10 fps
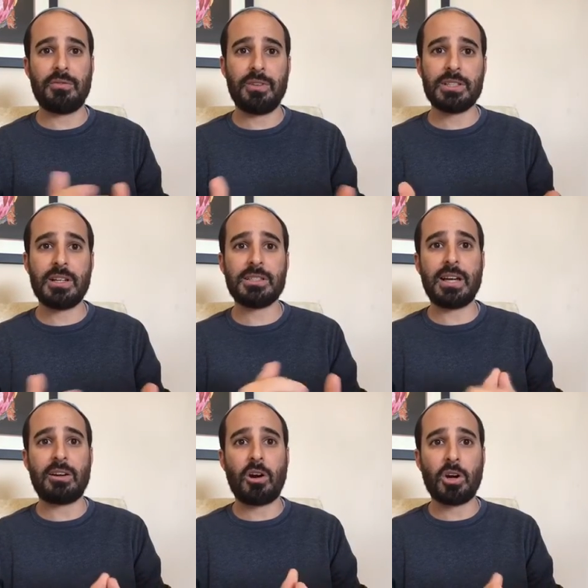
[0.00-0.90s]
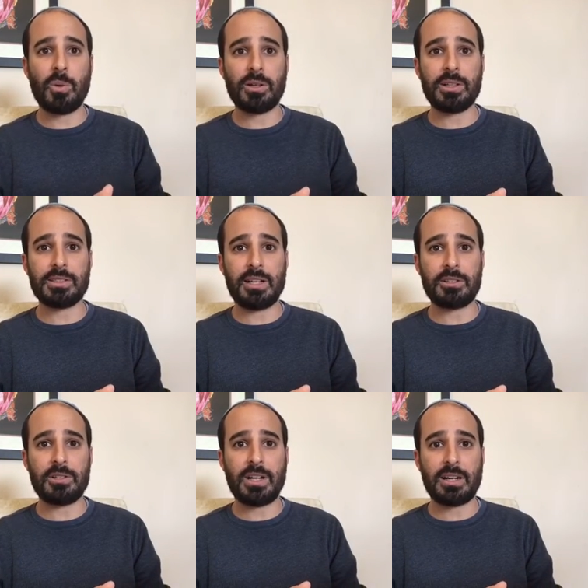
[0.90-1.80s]
And visit us at
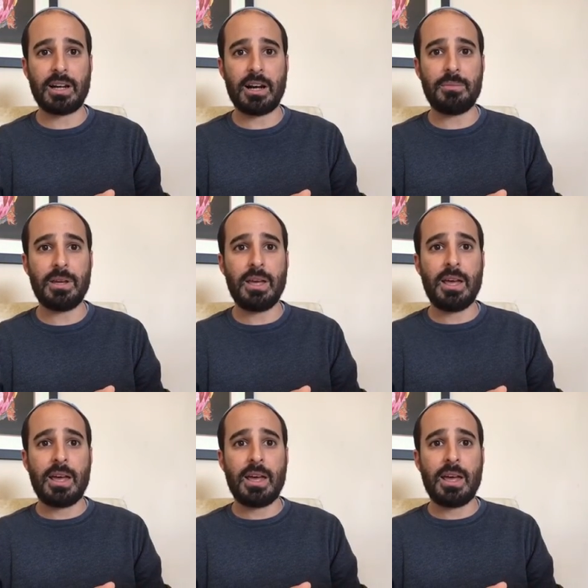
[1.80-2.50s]
arcwellnesscenter.com